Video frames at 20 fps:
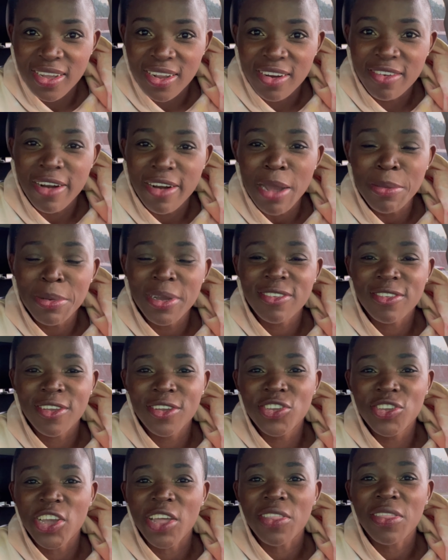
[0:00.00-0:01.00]
grandma
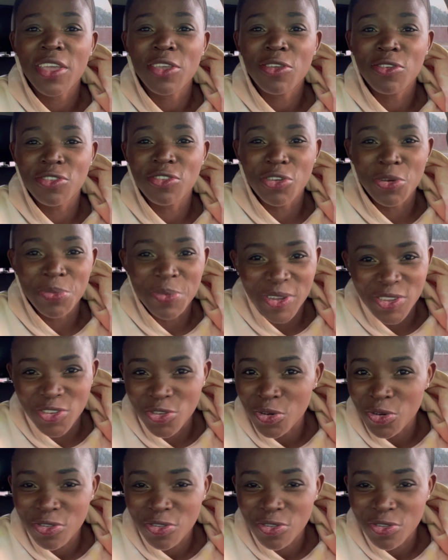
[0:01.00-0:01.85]
sanja thank you so much you're